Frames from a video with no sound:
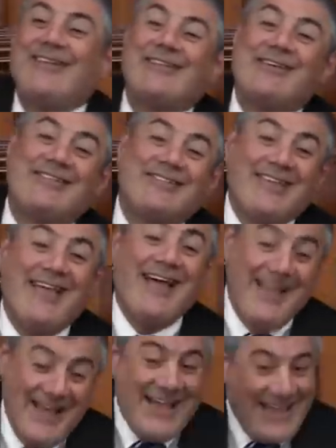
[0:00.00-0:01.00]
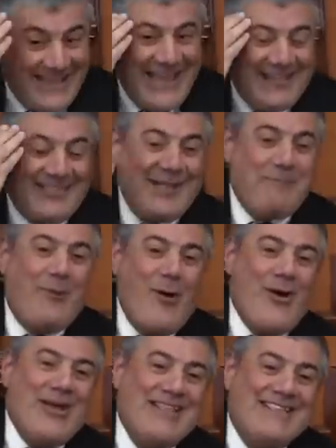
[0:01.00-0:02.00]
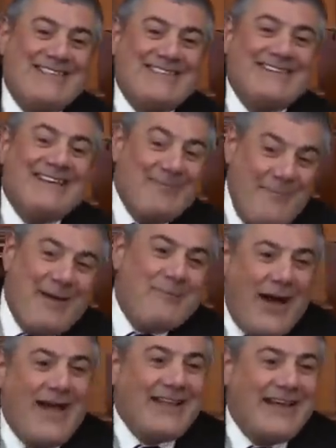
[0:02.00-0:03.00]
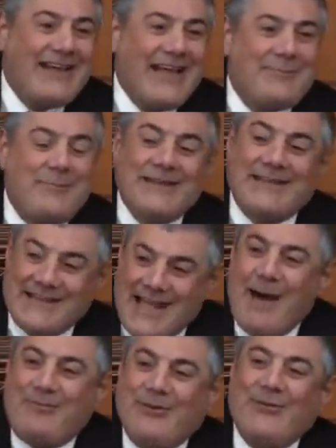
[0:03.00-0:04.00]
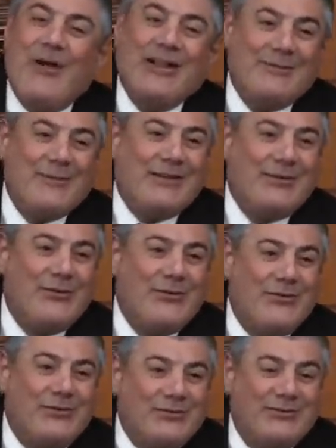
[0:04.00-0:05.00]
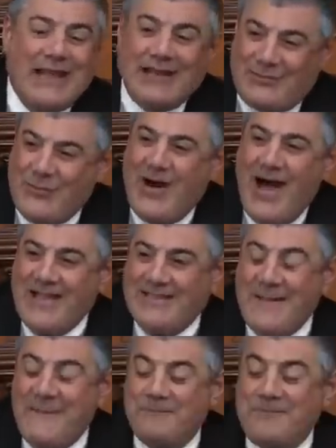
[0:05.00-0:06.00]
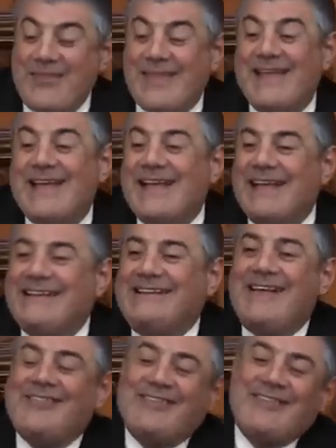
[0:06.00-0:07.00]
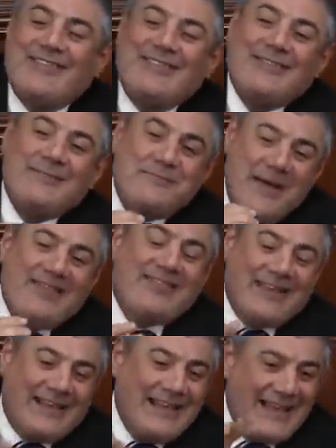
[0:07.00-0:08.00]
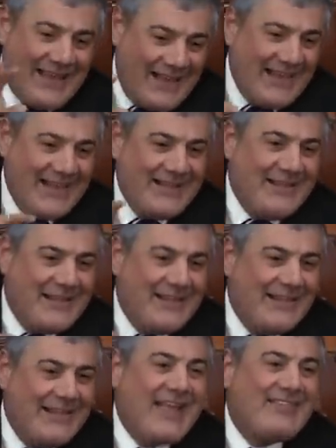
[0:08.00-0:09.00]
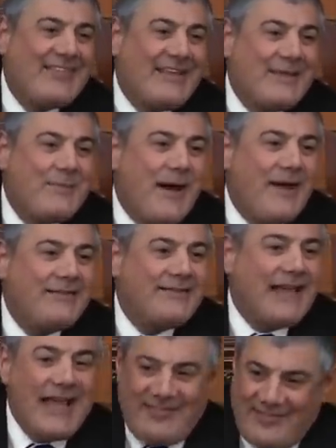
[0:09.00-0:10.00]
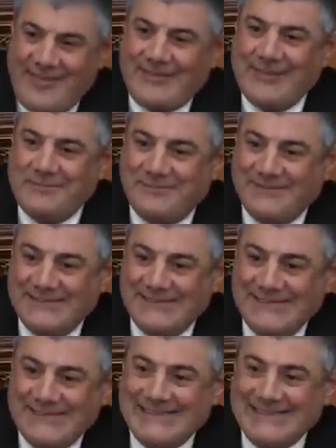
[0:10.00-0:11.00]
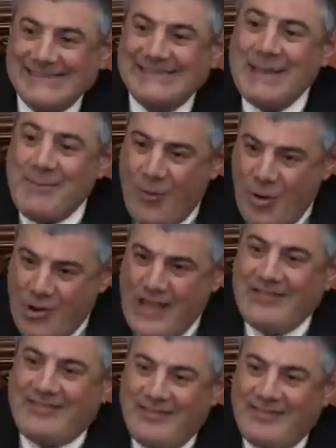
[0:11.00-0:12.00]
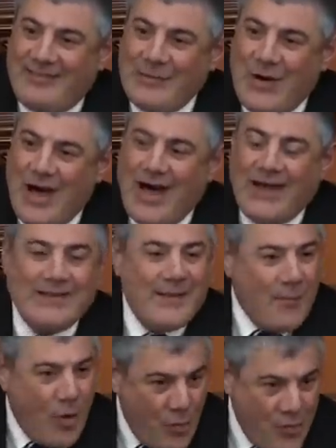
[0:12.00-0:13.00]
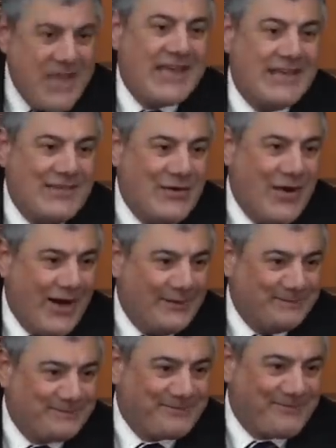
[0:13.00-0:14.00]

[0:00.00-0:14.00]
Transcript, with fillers: So he gets the point. My brother get beaten up. You want me to not to run? This is basically a little lesson about racism. The more racist you are, the more wicked you are.